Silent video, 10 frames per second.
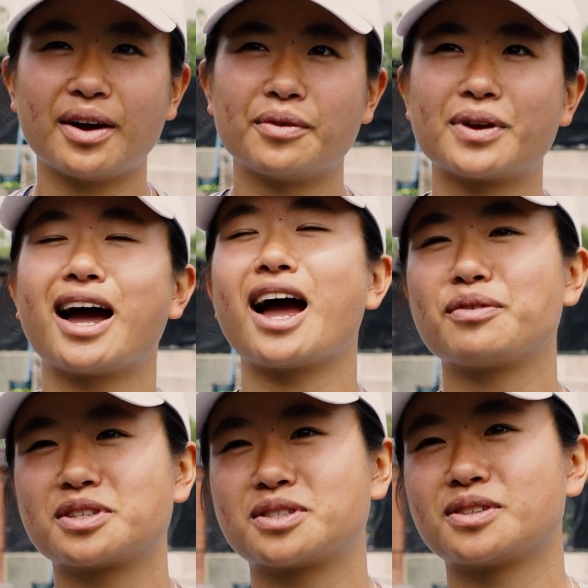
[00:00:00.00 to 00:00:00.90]
when I
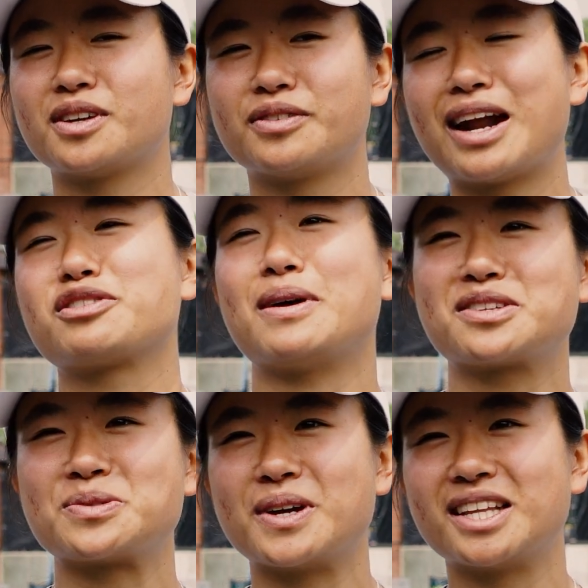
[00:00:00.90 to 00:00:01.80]
was
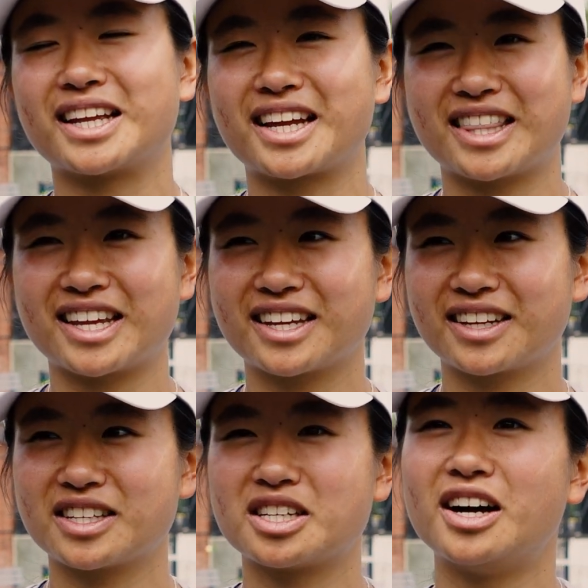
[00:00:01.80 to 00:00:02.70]
about to win, I think
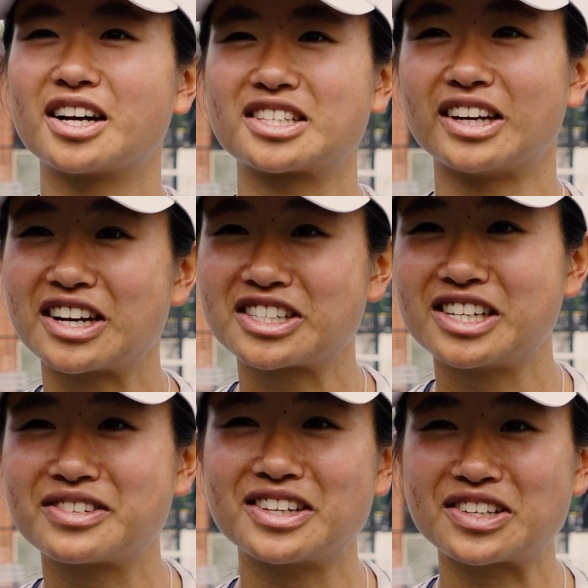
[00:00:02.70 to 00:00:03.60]
Sahana
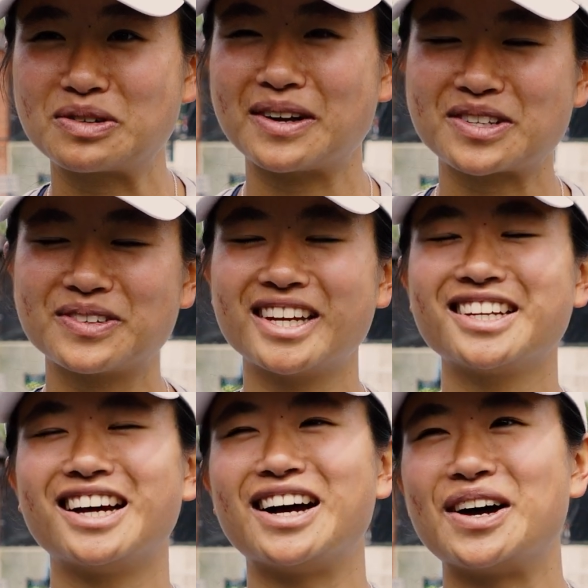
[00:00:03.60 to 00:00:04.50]
Sanji was also about to win,
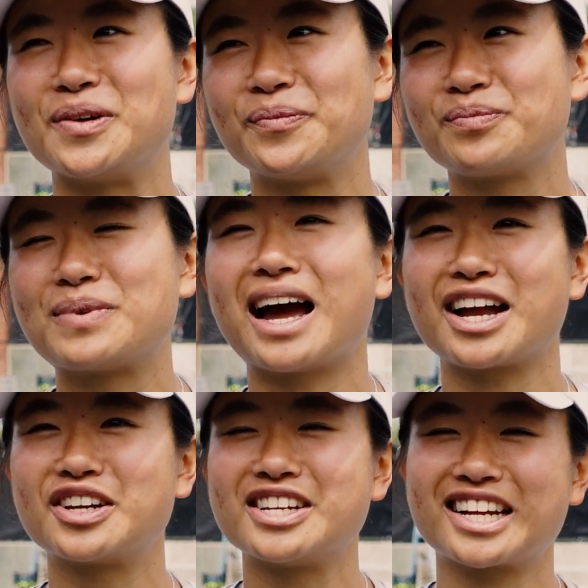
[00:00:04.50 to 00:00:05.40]
but I
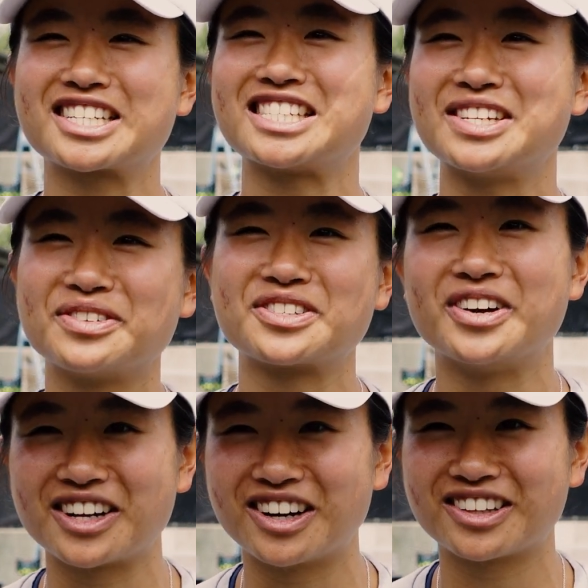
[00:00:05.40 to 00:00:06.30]
couldn't actually see what was
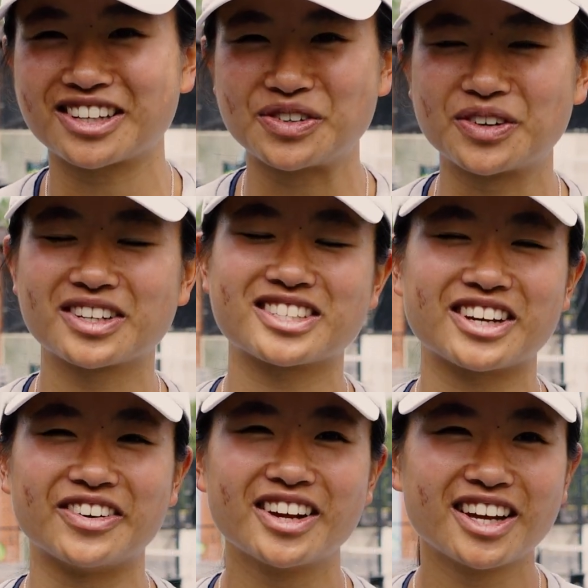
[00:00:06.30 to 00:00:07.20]
going on the court.
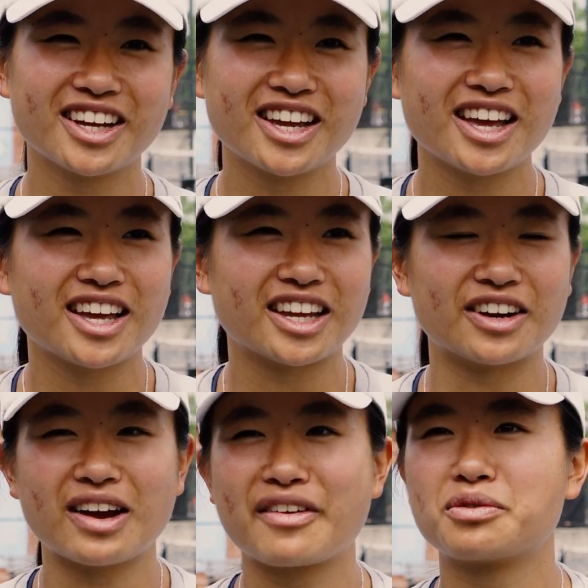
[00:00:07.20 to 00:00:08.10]
So,
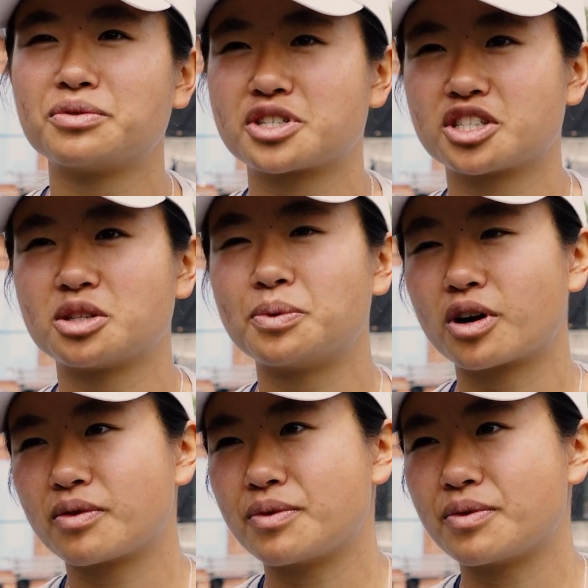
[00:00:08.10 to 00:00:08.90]
everyone was just supporting me.